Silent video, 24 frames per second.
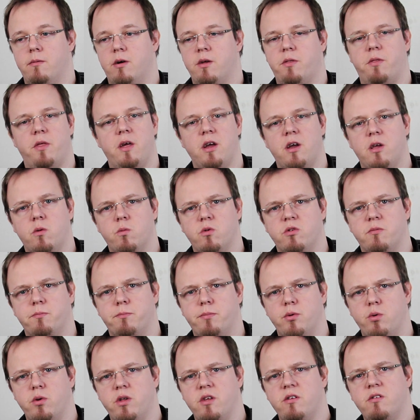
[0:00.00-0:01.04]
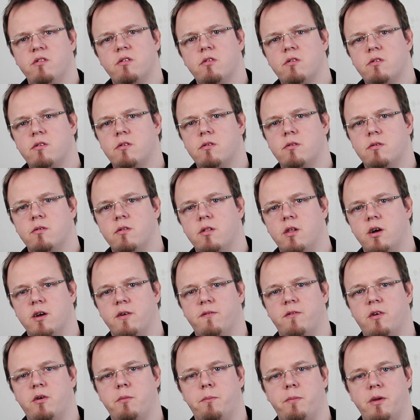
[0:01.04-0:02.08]
I think it was Buddhists,
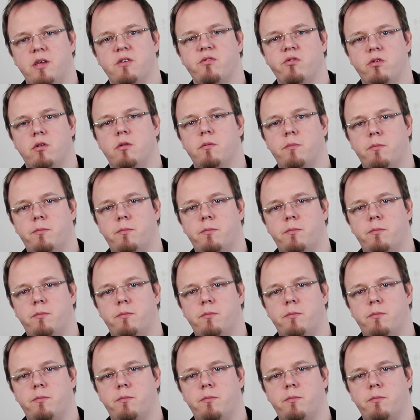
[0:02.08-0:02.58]
like very peaceful